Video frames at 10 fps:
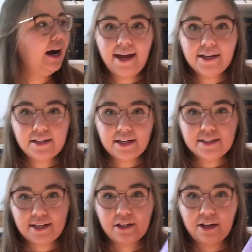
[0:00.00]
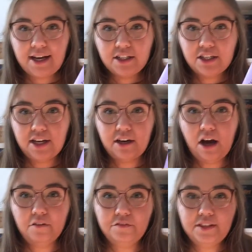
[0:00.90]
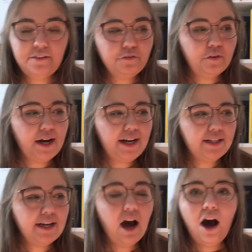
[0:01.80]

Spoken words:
and it is a collection of different